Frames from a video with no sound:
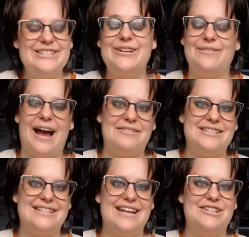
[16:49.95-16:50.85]
So you have to
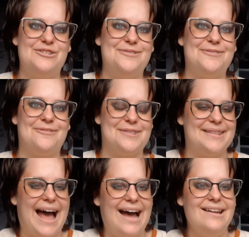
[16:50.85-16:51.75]
stay tuned for
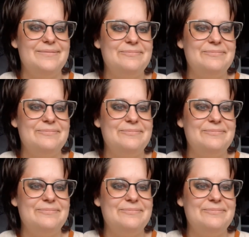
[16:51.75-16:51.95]
that.